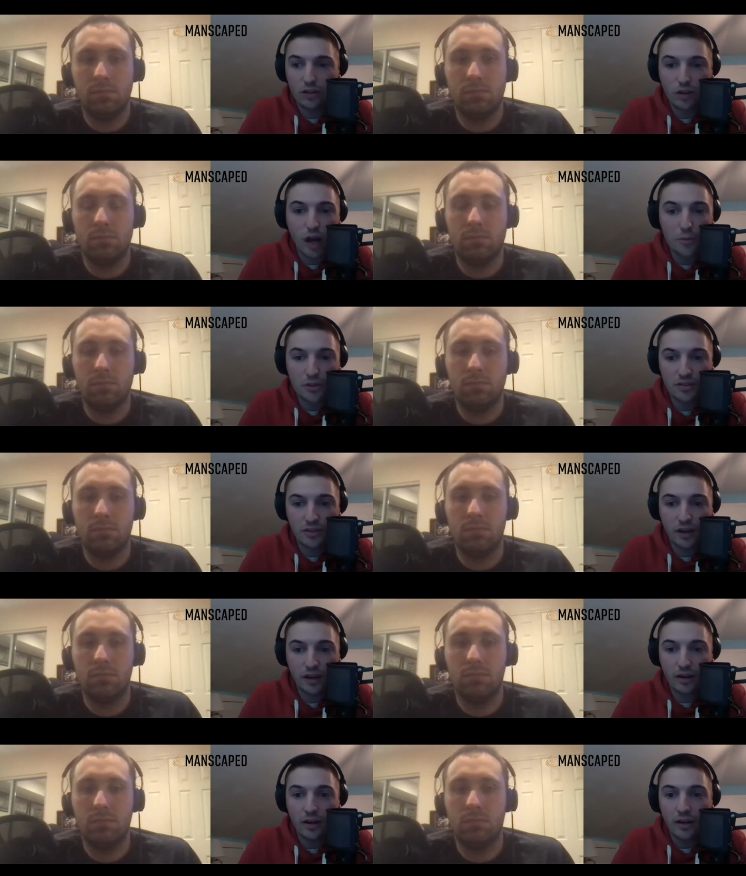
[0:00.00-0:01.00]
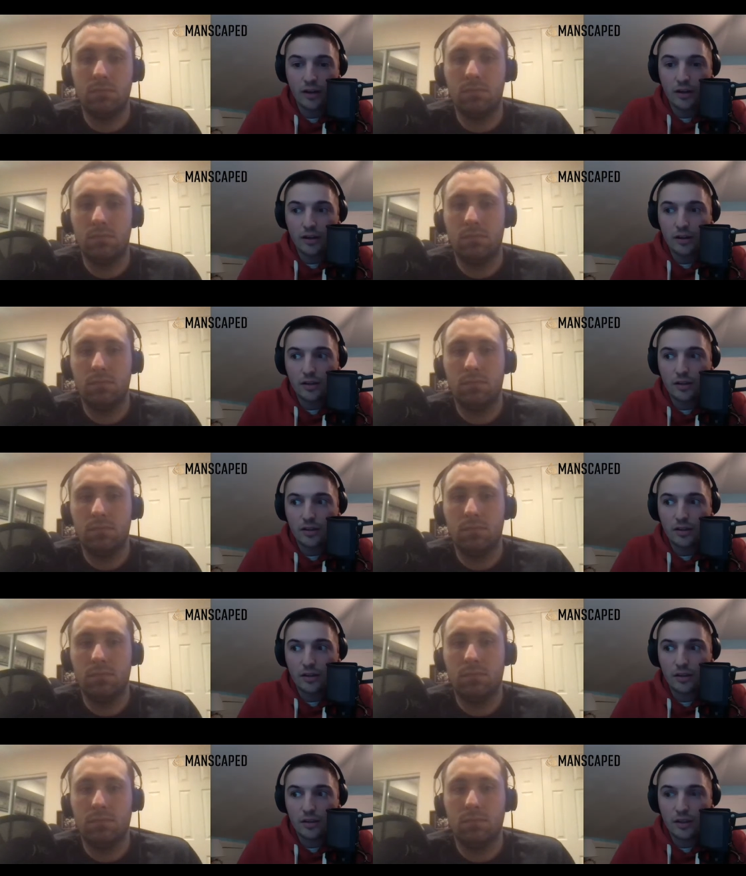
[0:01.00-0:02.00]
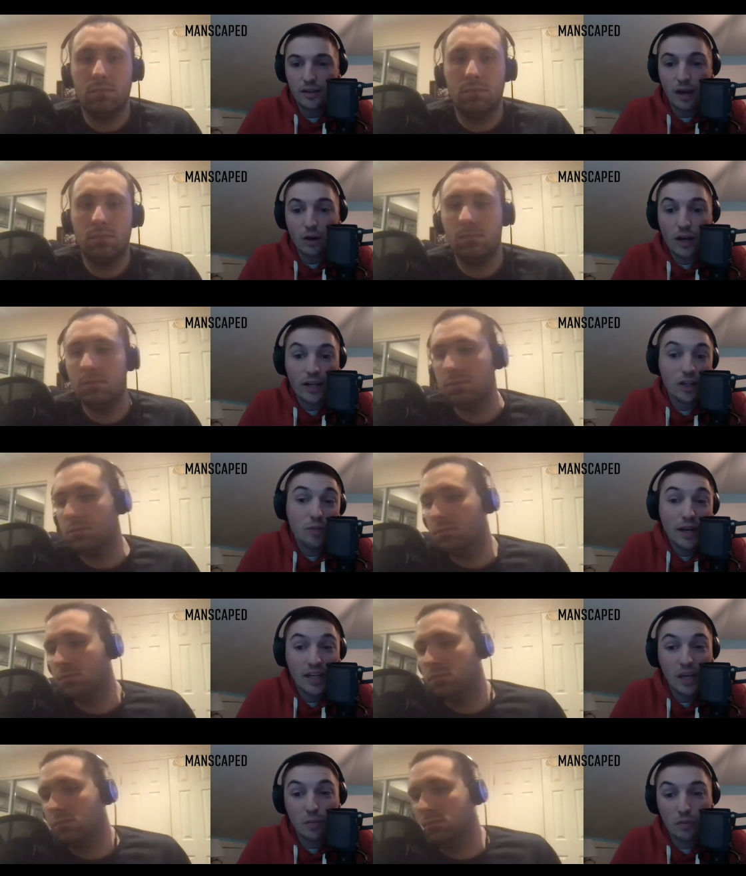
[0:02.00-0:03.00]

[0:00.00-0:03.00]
Speaker 1: options there. Now, granted, you might keep him